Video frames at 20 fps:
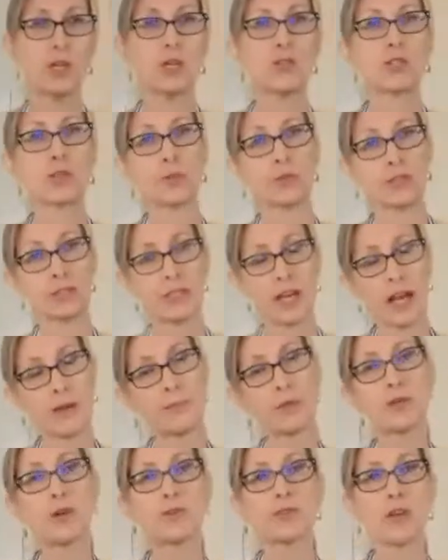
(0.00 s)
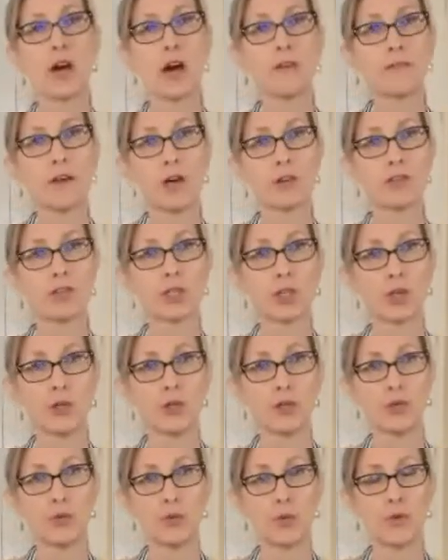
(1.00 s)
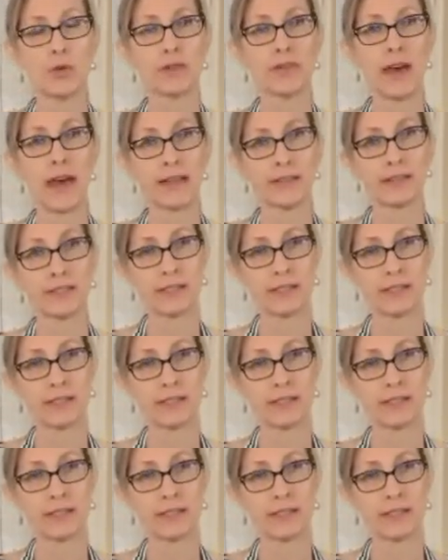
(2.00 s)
So when the timer goes off, I'll show you that